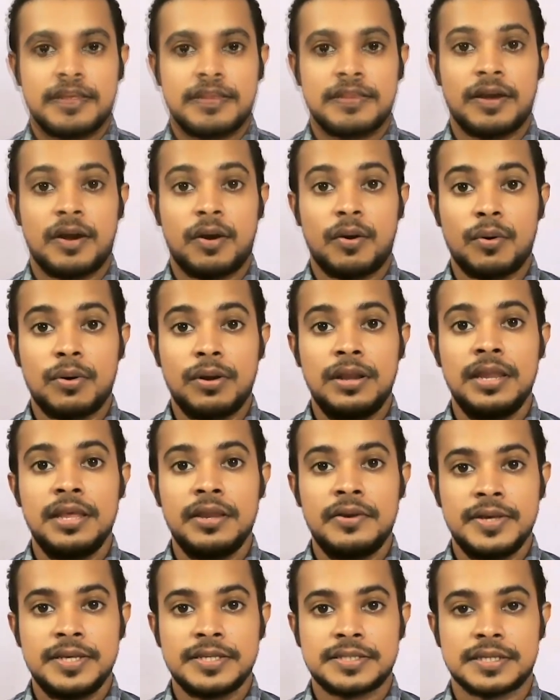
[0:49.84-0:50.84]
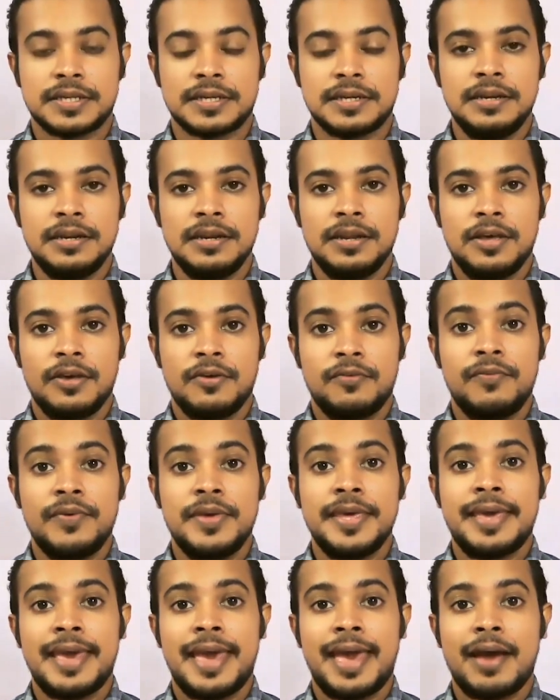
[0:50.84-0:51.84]
The only reason
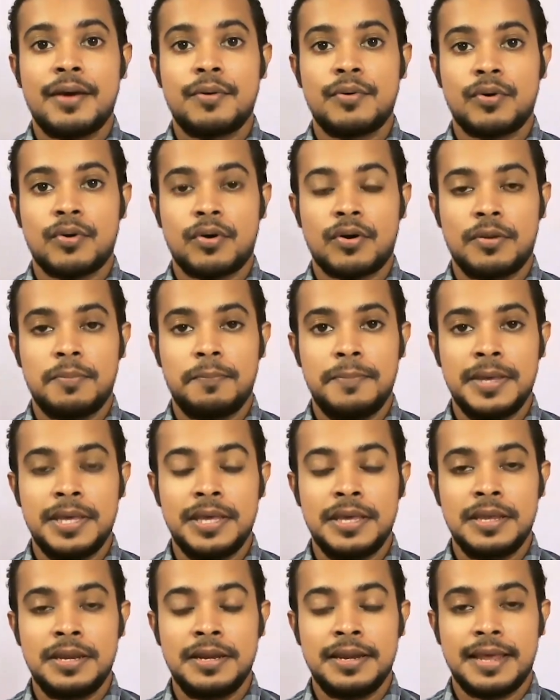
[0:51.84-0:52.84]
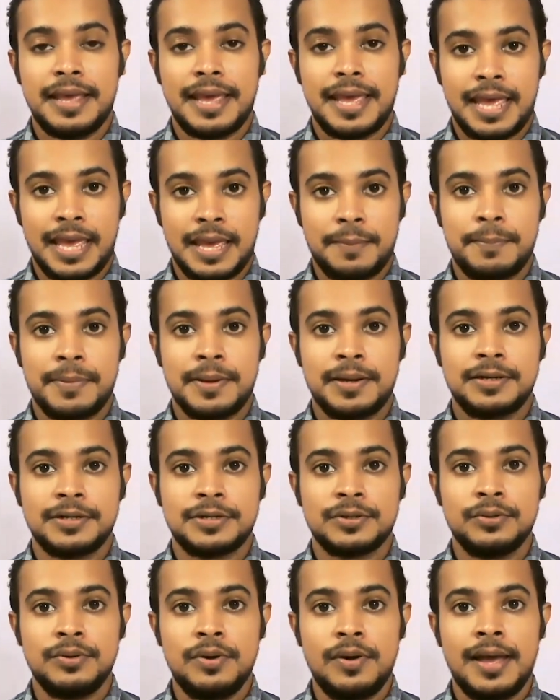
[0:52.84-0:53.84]
we have not been able
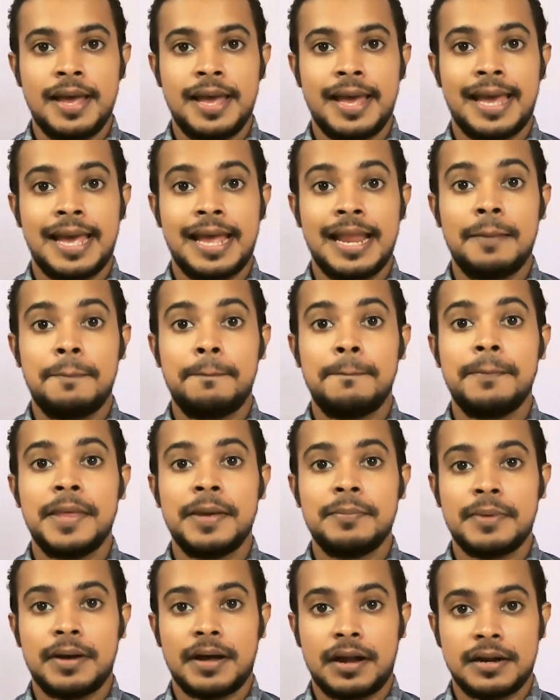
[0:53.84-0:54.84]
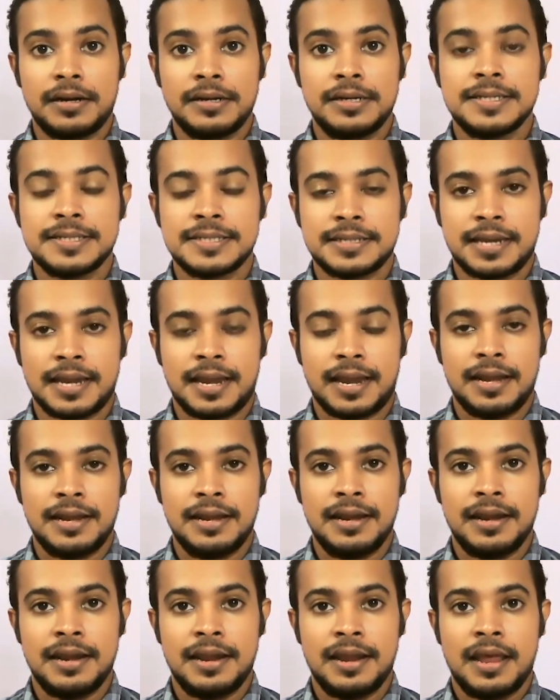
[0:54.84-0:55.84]
to help them
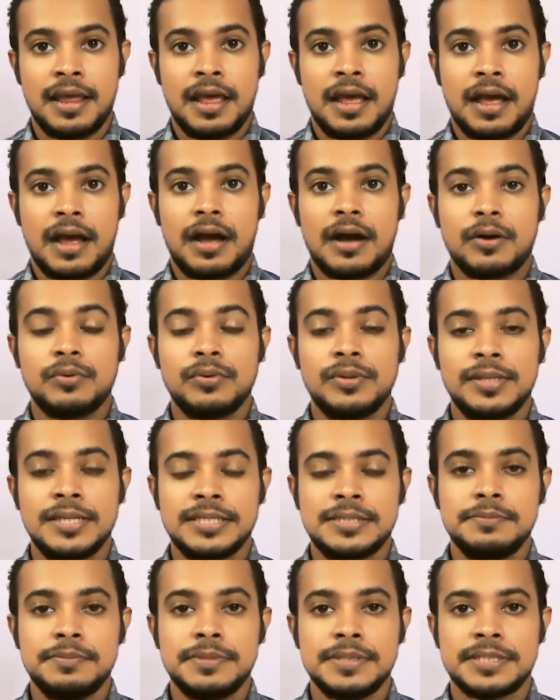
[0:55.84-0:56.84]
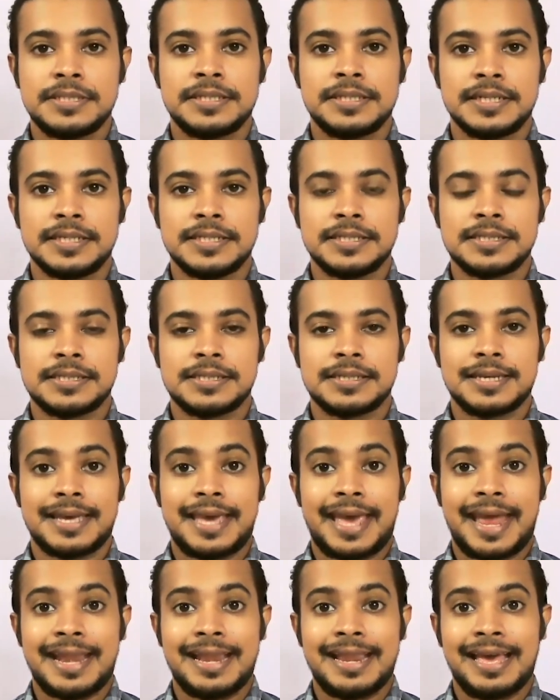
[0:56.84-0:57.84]
understand how this business
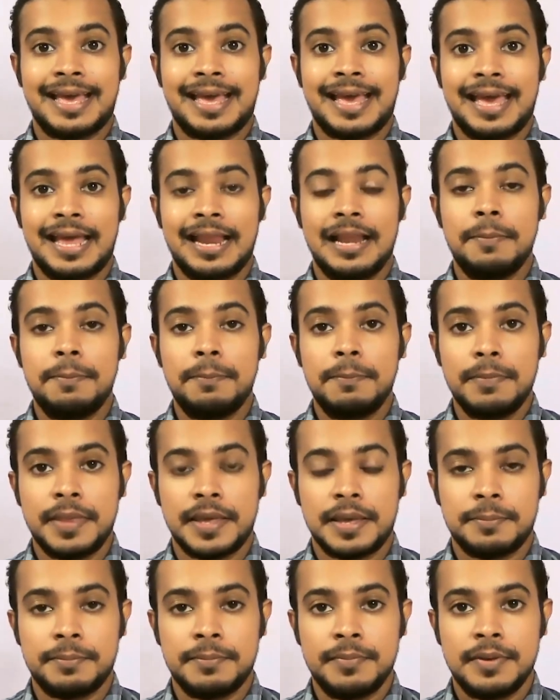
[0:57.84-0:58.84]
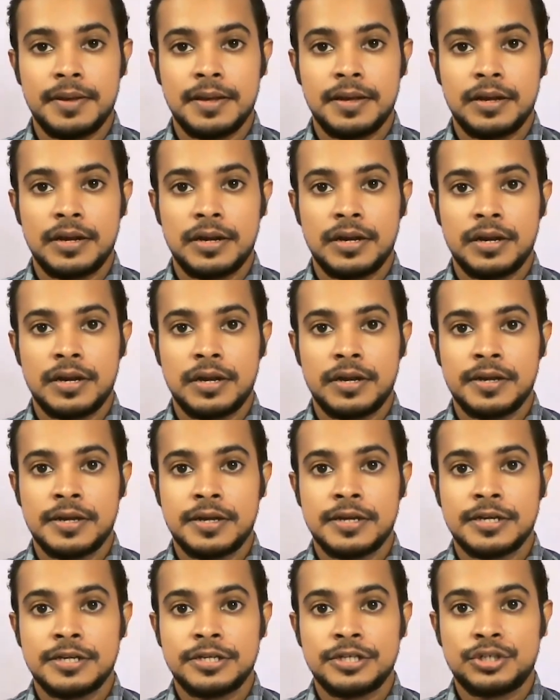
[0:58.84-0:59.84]
can help them
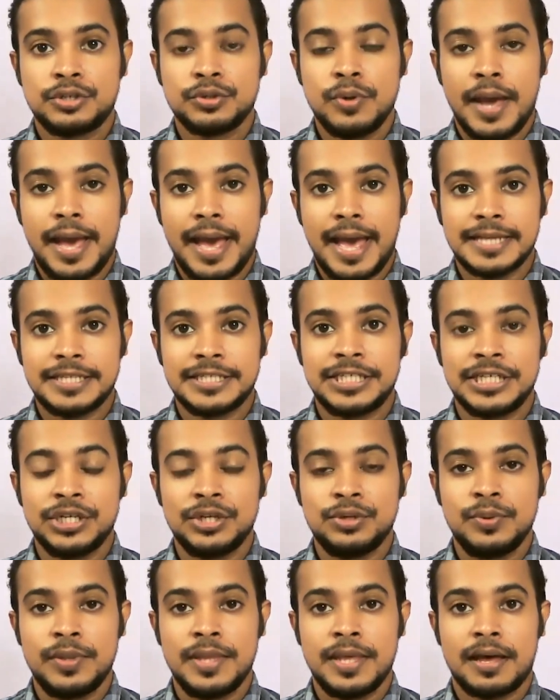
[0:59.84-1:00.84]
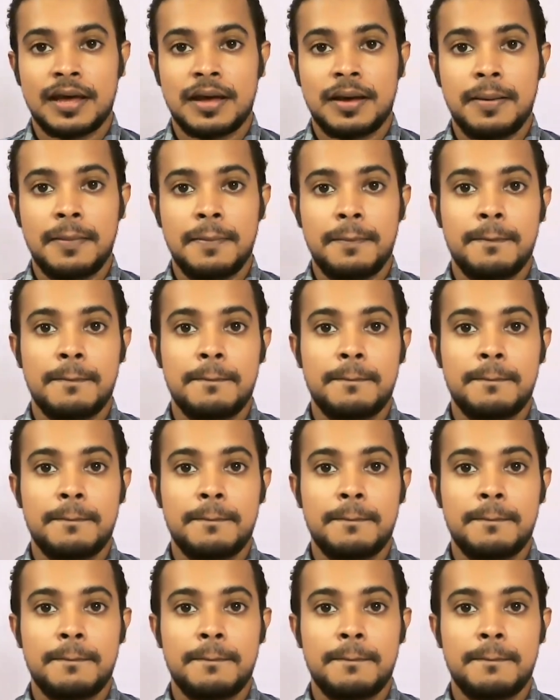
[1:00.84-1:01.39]
to achieve their